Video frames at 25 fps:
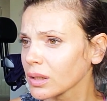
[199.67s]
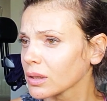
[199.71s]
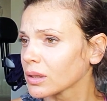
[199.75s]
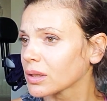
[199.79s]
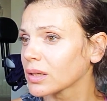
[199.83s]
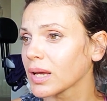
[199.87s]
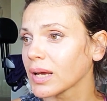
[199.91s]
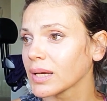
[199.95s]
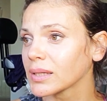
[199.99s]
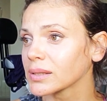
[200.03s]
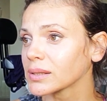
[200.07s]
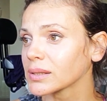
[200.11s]

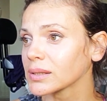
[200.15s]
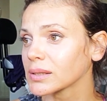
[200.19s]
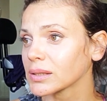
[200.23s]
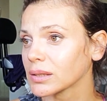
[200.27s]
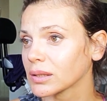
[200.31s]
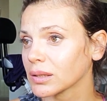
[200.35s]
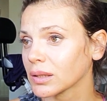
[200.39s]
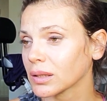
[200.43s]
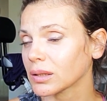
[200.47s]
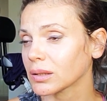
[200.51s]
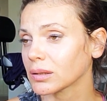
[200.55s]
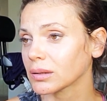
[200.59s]
yes,
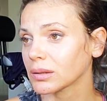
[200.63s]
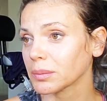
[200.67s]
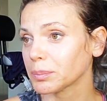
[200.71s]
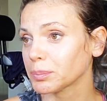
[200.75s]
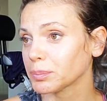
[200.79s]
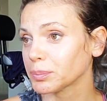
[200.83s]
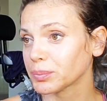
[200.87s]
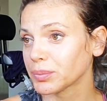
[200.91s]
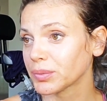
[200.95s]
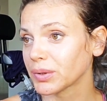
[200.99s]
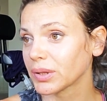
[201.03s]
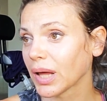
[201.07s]
uh, the
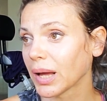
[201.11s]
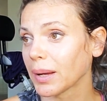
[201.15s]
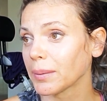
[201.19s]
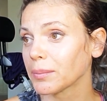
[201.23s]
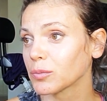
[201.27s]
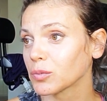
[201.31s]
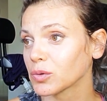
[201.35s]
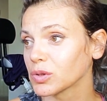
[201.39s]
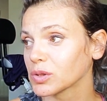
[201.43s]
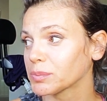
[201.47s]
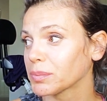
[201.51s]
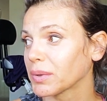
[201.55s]

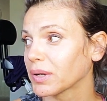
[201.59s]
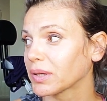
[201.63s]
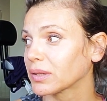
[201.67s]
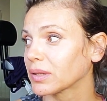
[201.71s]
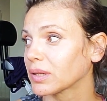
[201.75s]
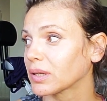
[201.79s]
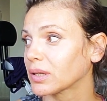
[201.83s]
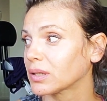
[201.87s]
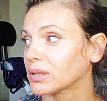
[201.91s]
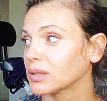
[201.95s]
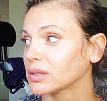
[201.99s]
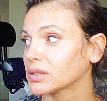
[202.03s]
time we spend
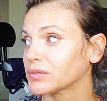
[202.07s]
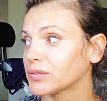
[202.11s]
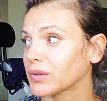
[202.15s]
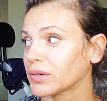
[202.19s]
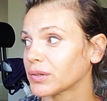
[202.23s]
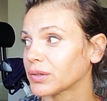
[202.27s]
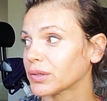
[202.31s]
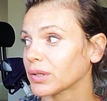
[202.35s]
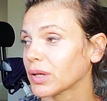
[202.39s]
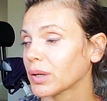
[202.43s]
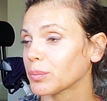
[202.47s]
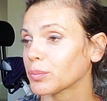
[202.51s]
here is
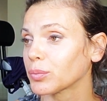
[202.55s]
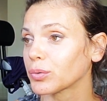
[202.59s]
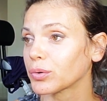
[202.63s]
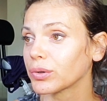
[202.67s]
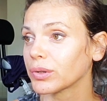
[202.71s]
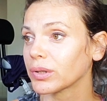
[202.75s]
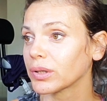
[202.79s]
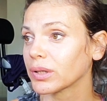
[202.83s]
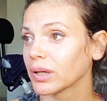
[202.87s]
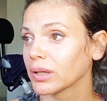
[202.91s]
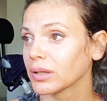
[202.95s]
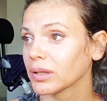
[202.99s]
very
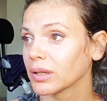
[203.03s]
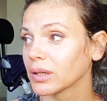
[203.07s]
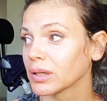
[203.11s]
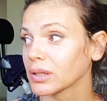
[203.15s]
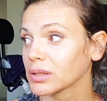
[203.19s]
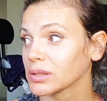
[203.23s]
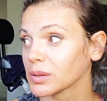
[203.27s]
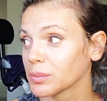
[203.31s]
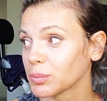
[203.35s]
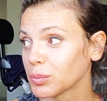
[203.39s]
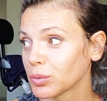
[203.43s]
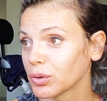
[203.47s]
temporary and I think
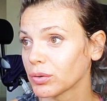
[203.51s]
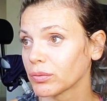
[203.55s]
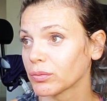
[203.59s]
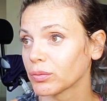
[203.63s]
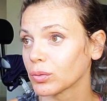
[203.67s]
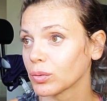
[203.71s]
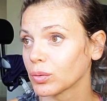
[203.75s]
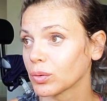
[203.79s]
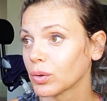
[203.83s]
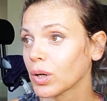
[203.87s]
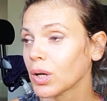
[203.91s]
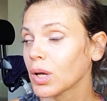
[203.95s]
it's a
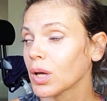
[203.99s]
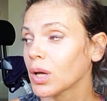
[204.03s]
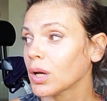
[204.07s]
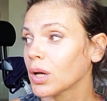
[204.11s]
beautiful